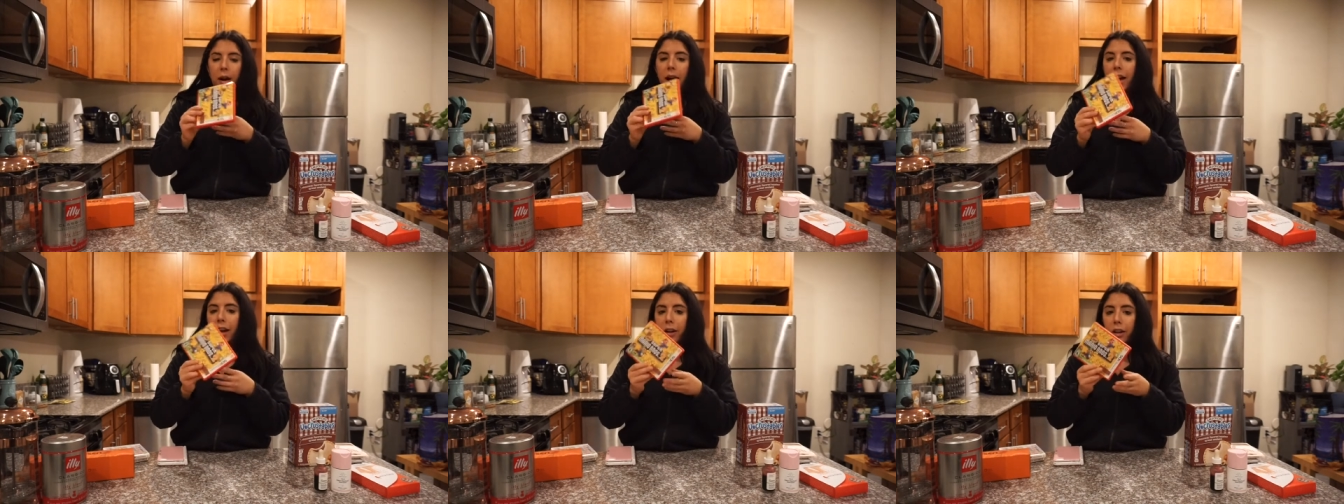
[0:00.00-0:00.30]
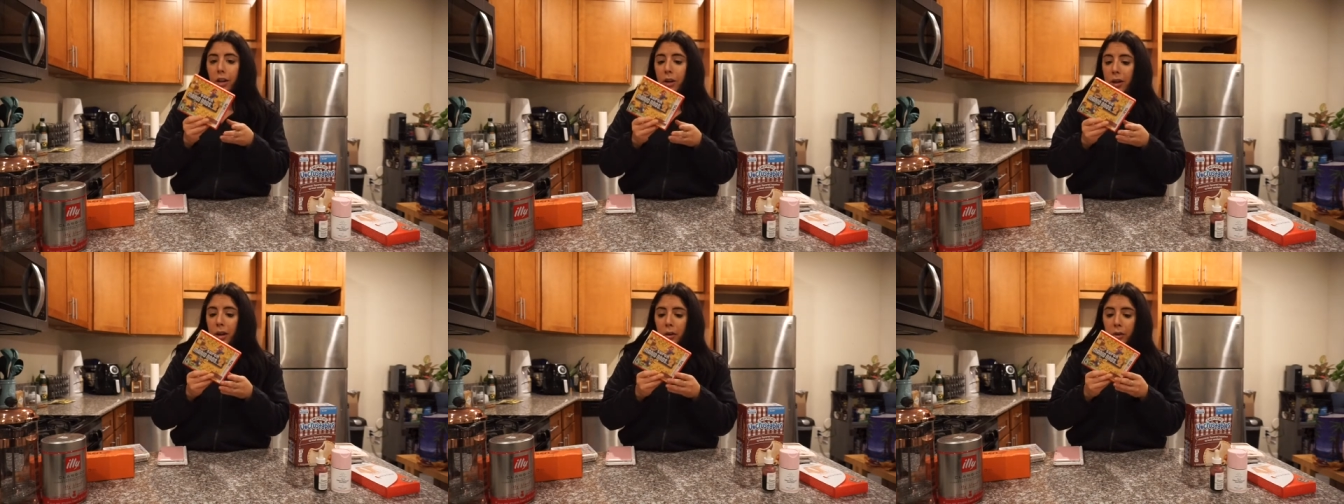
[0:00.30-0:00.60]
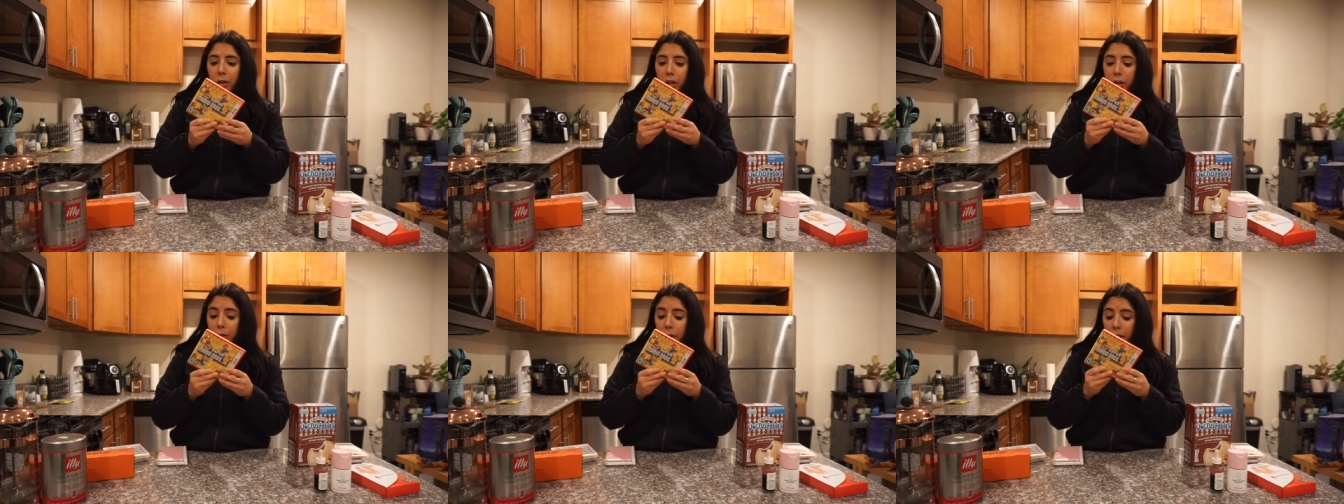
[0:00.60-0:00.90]
I don't know
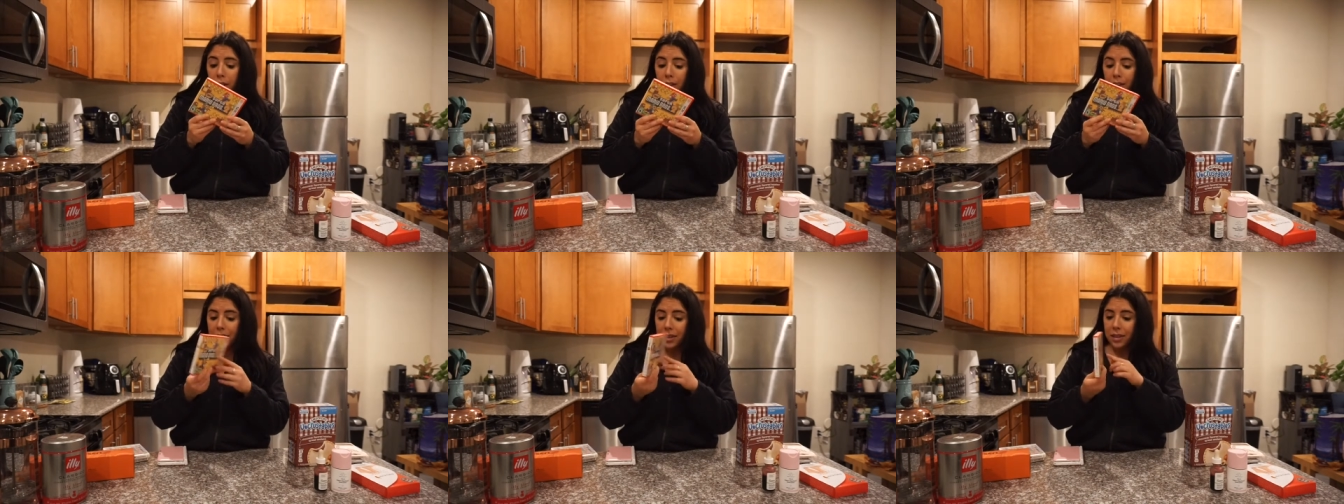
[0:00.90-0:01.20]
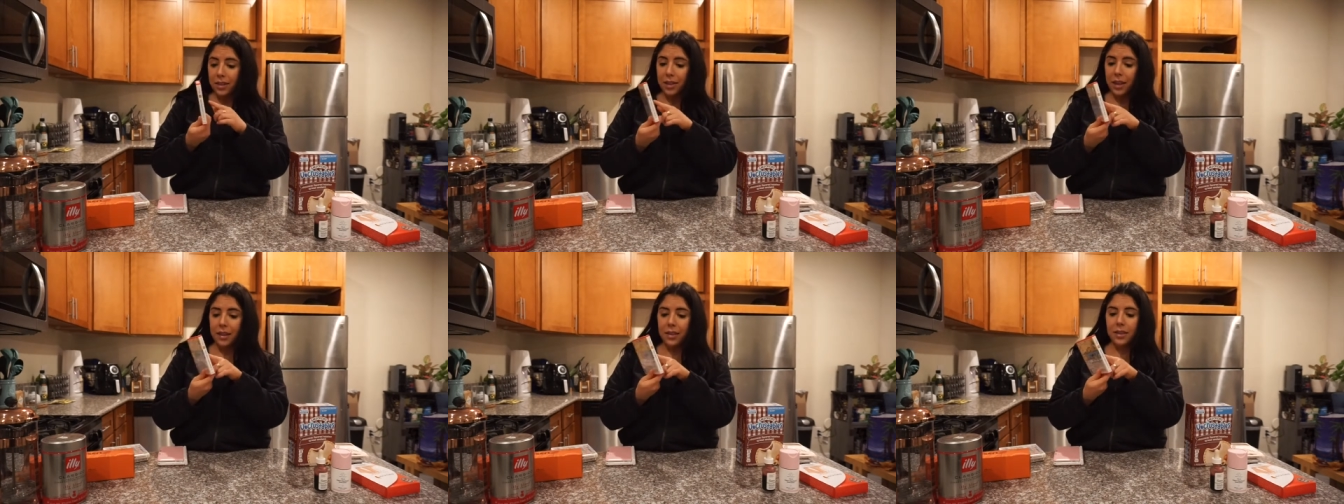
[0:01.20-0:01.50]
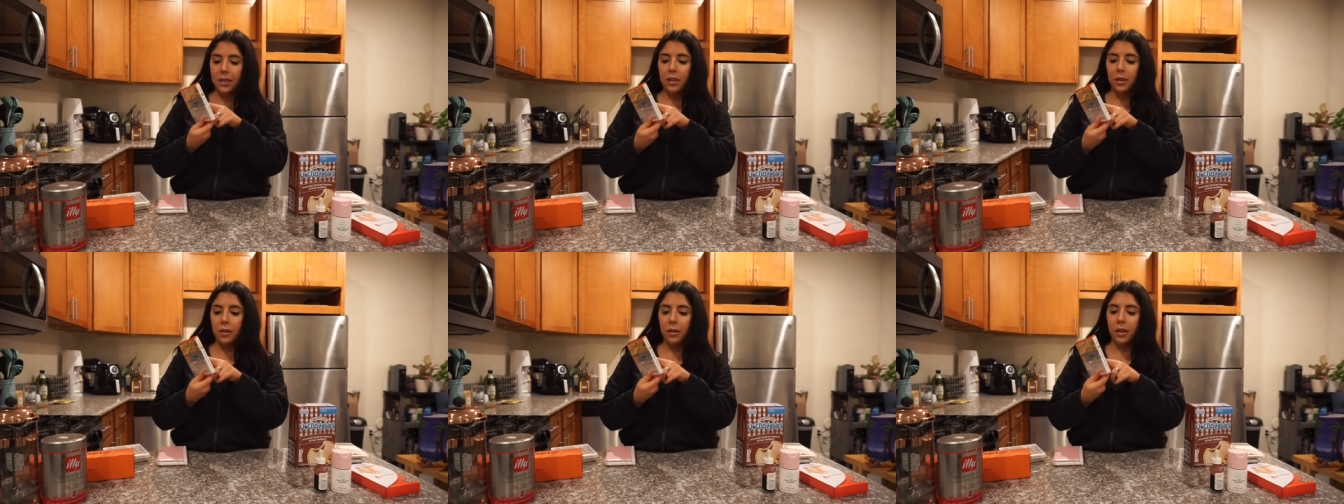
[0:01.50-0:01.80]
how new it is. It
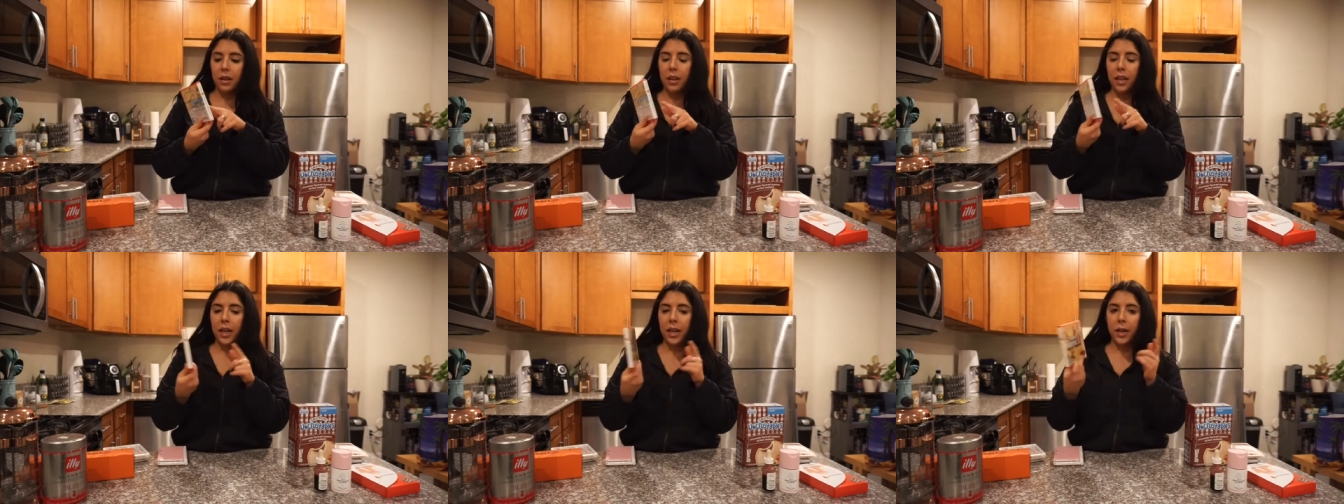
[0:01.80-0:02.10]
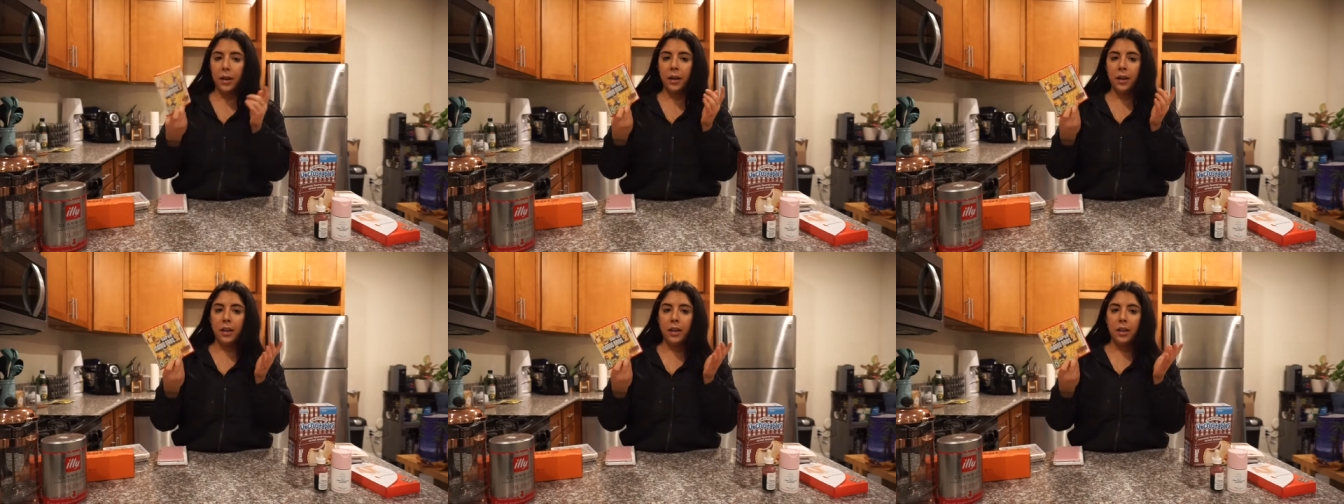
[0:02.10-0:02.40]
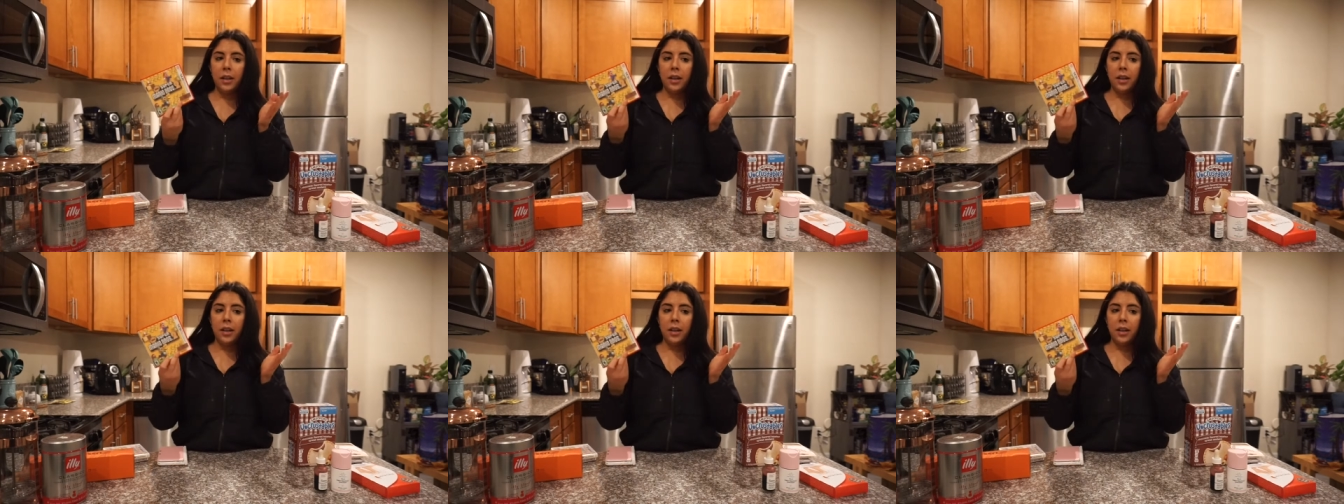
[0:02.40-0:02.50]
says new on there